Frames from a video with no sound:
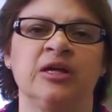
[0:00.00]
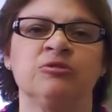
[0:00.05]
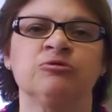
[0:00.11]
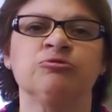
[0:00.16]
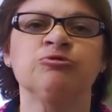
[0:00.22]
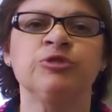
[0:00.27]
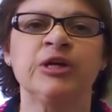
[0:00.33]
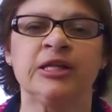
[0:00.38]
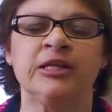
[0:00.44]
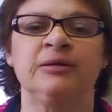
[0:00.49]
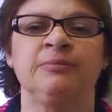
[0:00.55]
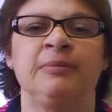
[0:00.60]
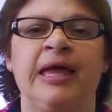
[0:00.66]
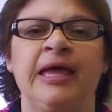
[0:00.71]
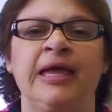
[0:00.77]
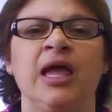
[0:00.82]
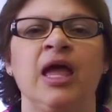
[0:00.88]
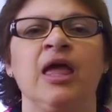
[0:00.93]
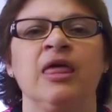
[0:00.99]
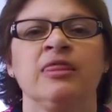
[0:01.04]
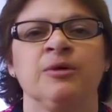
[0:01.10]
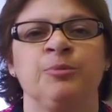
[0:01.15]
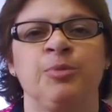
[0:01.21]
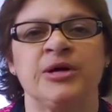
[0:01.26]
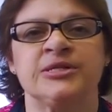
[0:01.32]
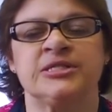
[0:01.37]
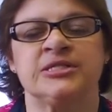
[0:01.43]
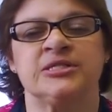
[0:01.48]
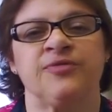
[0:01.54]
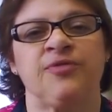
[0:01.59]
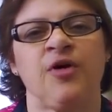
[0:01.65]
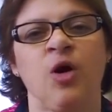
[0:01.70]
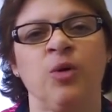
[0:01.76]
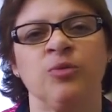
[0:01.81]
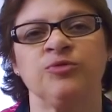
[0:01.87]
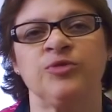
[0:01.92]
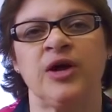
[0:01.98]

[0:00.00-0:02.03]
It'll really make the process of home